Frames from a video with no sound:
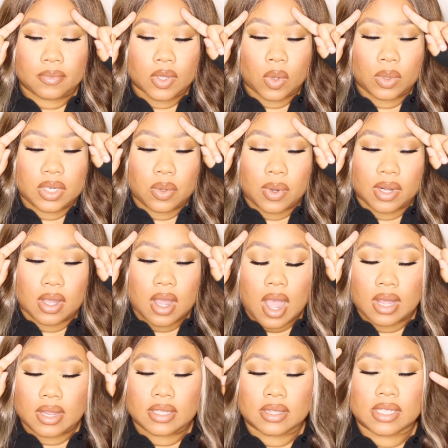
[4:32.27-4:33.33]
what do you want to
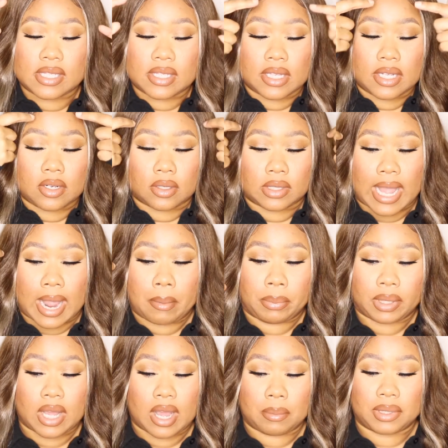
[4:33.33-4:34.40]
call it, this little
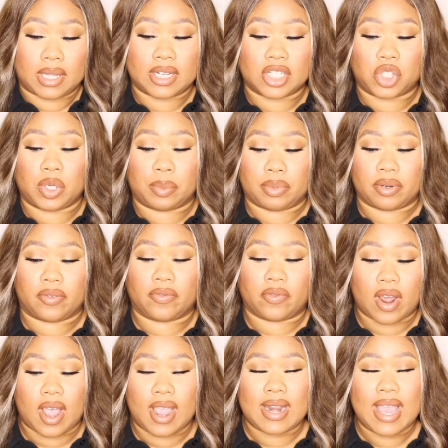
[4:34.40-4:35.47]
blonde strip in the
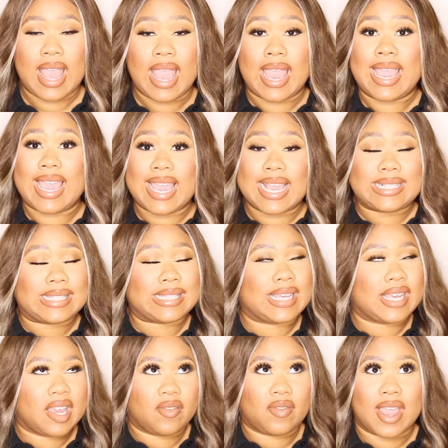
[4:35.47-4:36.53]
front, it's
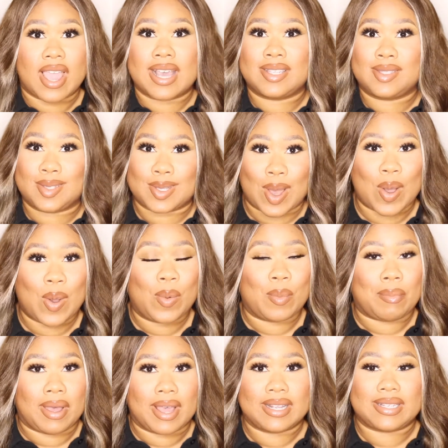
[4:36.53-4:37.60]
giving so
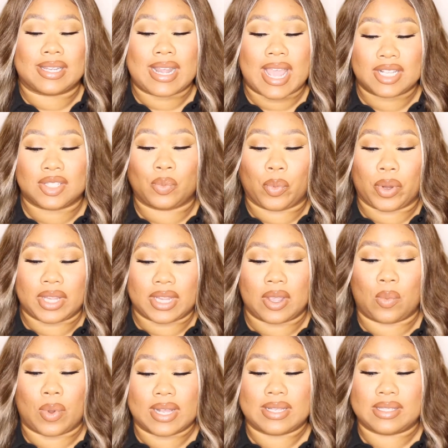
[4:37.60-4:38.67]
much, and that's really
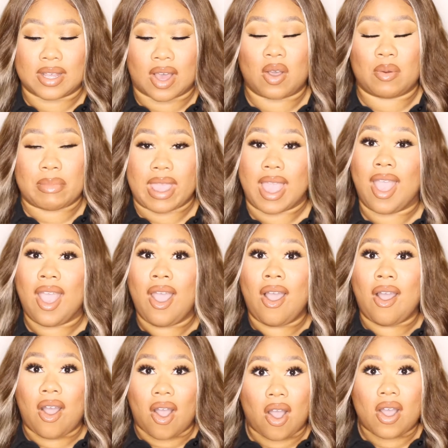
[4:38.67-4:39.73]
what sold me
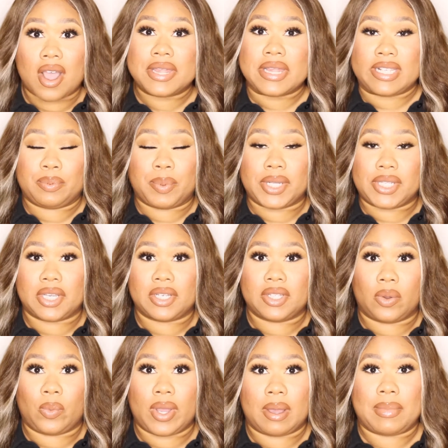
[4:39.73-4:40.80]
on this
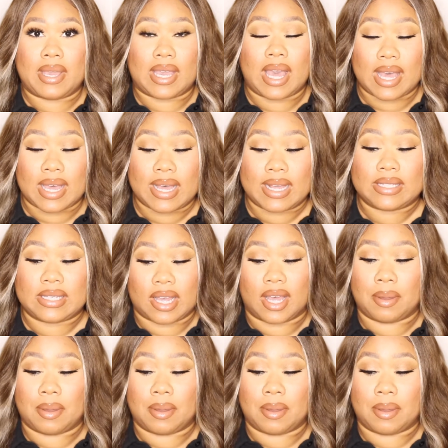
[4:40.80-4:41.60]
particular wig because